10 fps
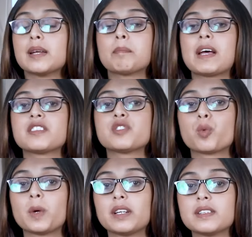passenger
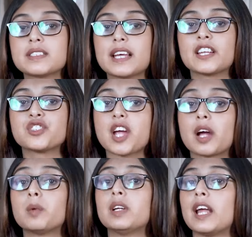vehicles, and
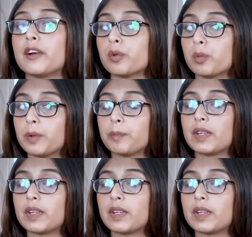Jaguar Land Rover.